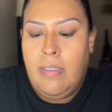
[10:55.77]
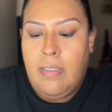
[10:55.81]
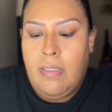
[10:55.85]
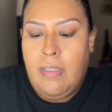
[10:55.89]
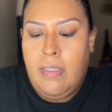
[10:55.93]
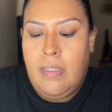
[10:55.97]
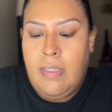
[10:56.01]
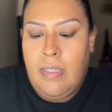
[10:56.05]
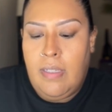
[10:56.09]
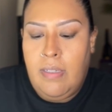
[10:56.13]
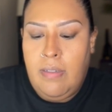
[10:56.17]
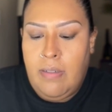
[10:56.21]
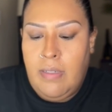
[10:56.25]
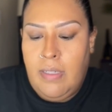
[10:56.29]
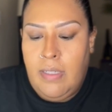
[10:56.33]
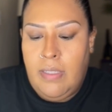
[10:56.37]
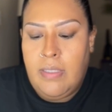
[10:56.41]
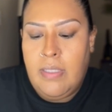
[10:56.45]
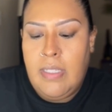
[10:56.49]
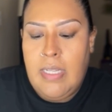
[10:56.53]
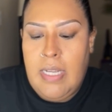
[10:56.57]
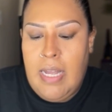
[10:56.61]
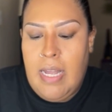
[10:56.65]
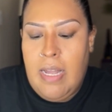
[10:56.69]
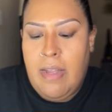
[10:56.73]
I don't like to
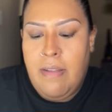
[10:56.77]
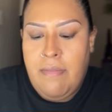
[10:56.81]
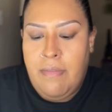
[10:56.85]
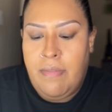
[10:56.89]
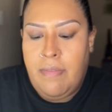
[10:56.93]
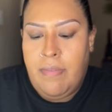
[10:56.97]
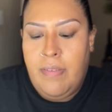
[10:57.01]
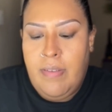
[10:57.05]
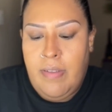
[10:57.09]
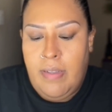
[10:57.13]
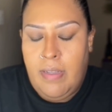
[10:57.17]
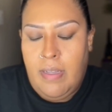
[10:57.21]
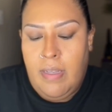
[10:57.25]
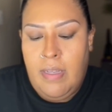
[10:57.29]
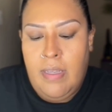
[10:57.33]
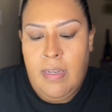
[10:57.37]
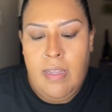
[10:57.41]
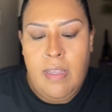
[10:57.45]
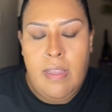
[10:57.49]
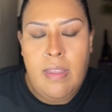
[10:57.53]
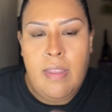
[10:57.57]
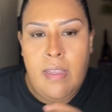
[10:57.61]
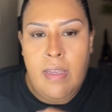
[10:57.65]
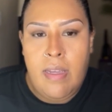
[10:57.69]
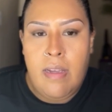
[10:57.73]
have
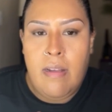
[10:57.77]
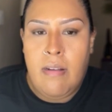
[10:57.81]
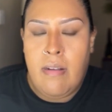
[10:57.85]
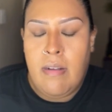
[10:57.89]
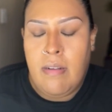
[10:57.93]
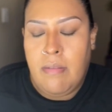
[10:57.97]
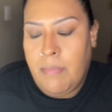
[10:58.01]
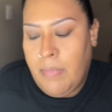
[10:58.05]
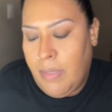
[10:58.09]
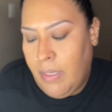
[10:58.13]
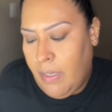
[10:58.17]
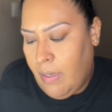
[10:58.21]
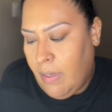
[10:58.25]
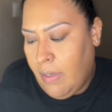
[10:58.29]
anything on my hand